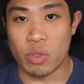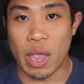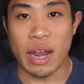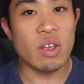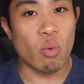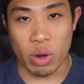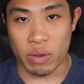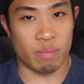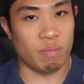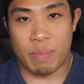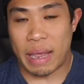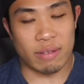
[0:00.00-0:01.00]
anyone
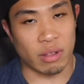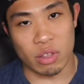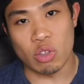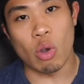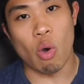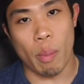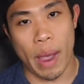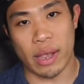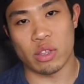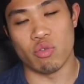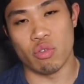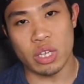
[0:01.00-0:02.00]
basically, to go
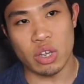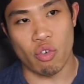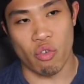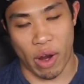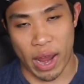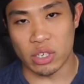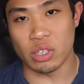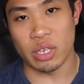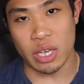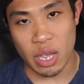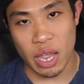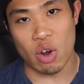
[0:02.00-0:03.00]
back to really
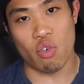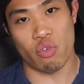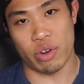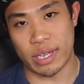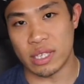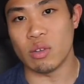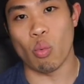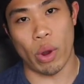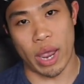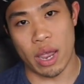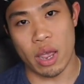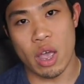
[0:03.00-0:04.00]
gradually increase the
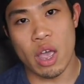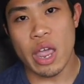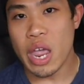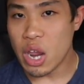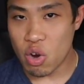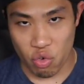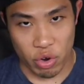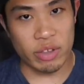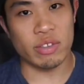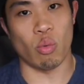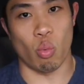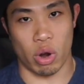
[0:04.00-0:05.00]
weight,
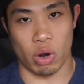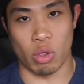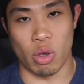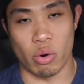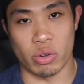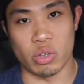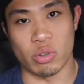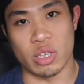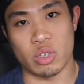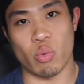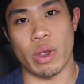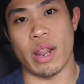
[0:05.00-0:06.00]
increase the workload. So
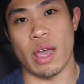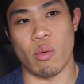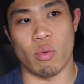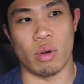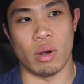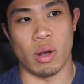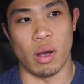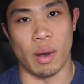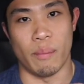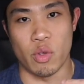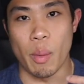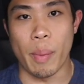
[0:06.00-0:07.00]
this way that
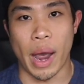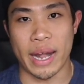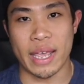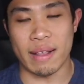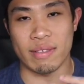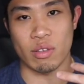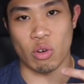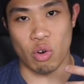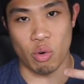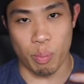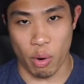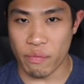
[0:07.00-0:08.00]
your body gets the
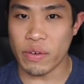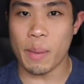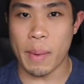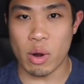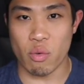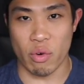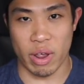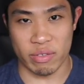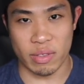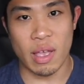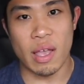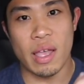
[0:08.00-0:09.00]
perfect amount of
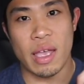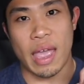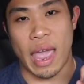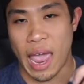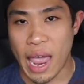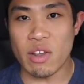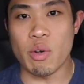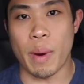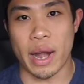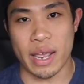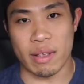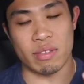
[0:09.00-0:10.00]
rest and your
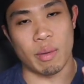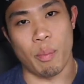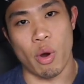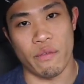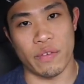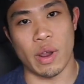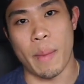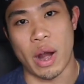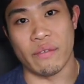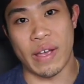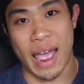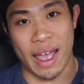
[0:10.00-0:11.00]
body gets the perfect amount of